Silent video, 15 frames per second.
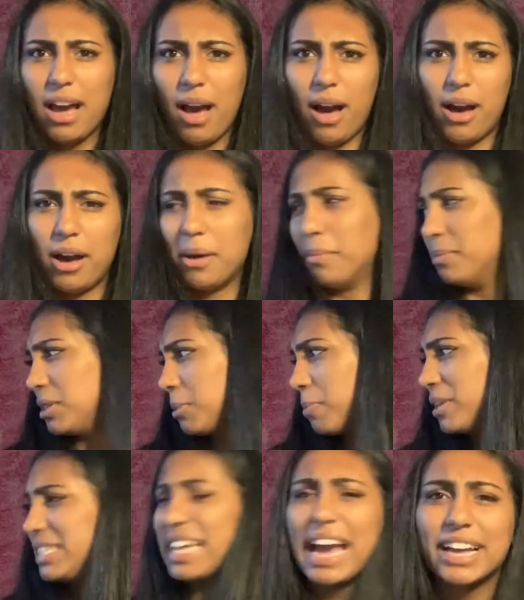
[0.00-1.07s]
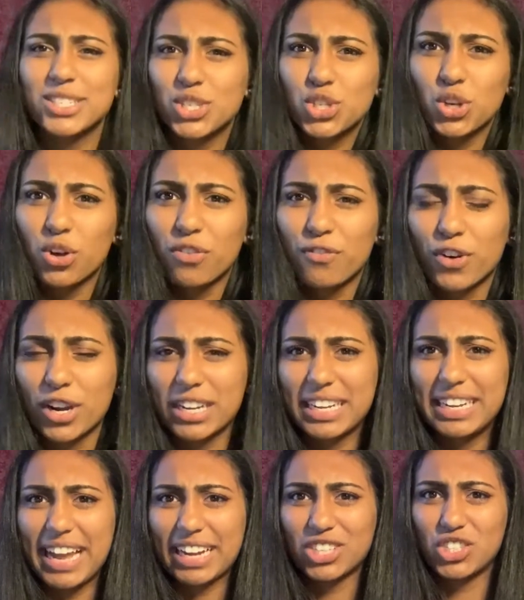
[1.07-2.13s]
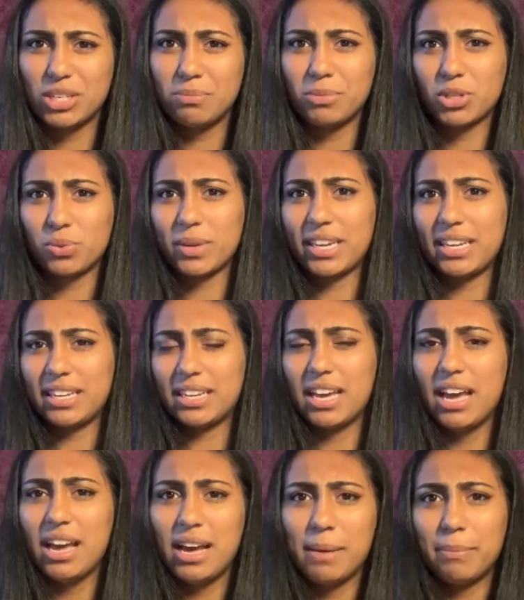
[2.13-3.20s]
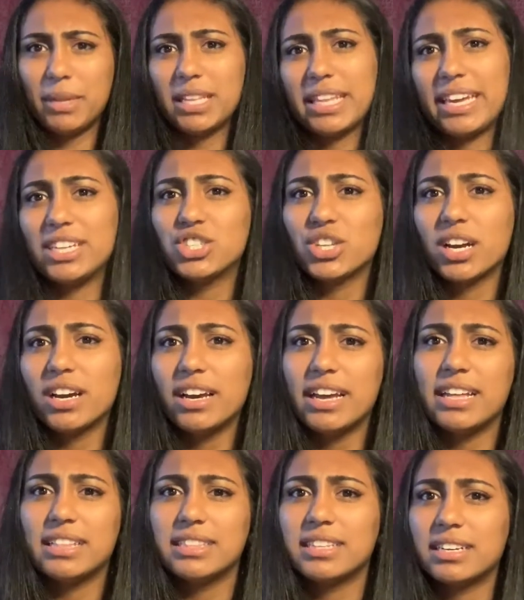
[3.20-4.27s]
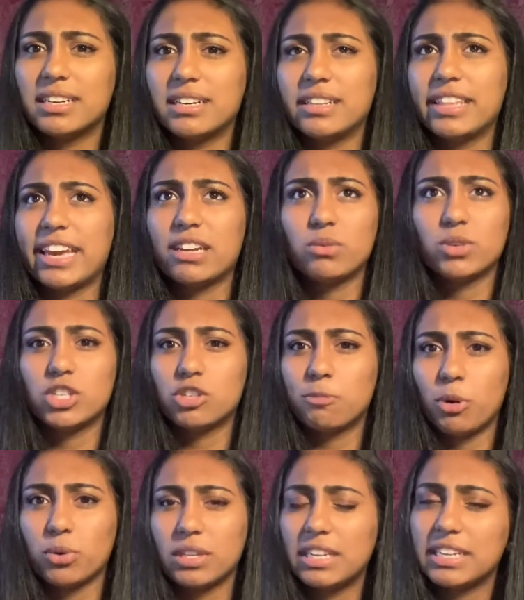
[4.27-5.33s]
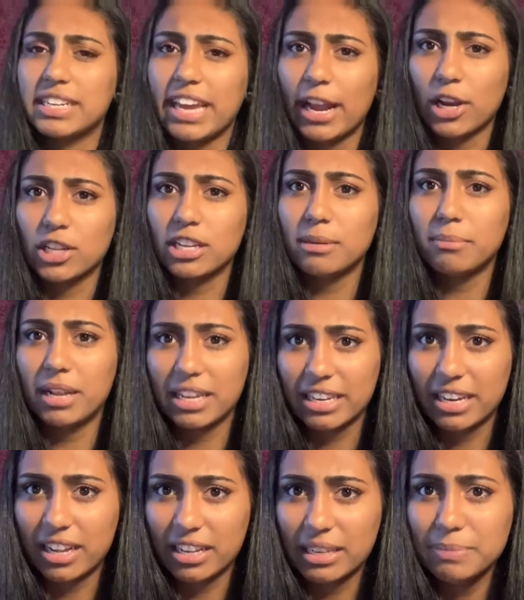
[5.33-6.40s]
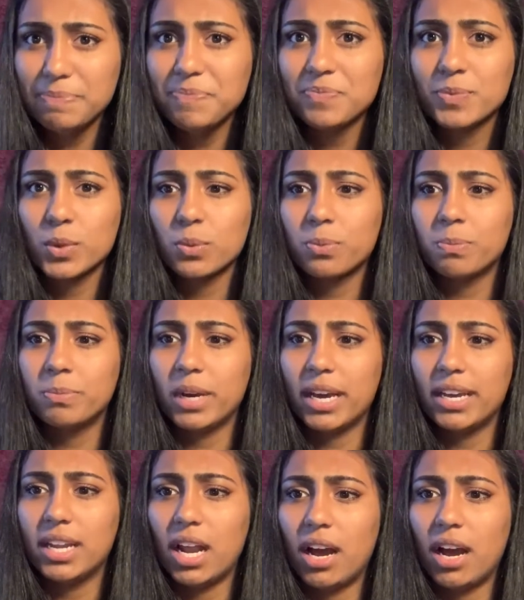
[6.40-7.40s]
the potential for a connection between Malaysia and the language spoken in Kerala, Malayalam, but